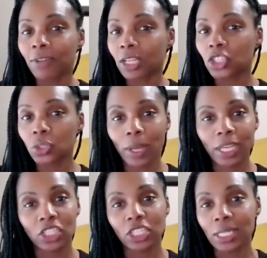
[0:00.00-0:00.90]

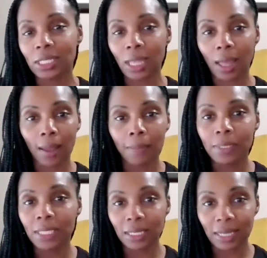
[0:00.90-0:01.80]
fluctuations, the
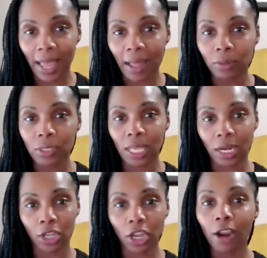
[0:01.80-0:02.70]
ups and downs
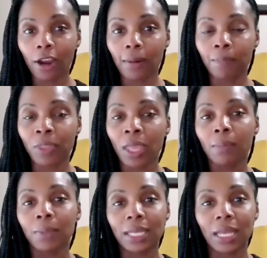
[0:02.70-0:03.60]
that occur,
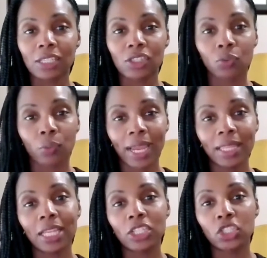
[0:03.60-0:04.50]
because the
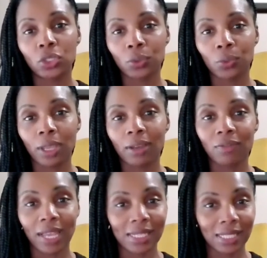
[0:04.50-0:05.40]
rate that you
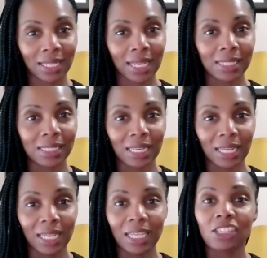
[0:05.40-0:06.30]
invest in that
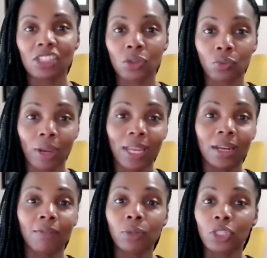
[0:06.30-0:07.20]
CD is the
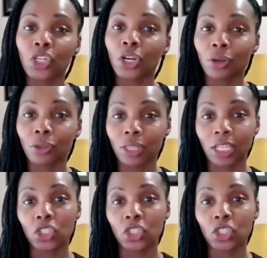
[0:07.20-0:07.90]
rate of return